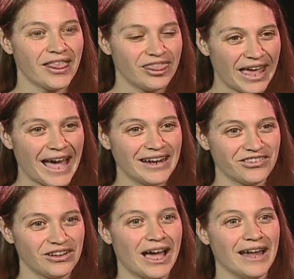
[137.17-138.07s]
That
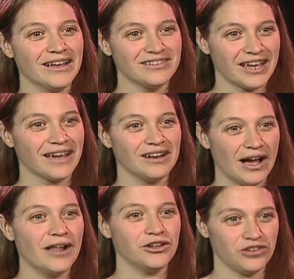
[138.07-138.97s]
is not a
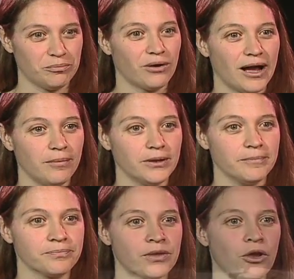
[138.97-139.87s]
technology
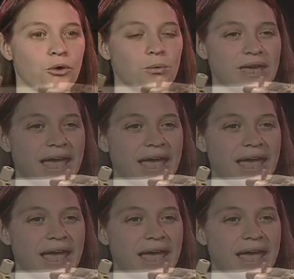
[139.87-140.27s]
problem. We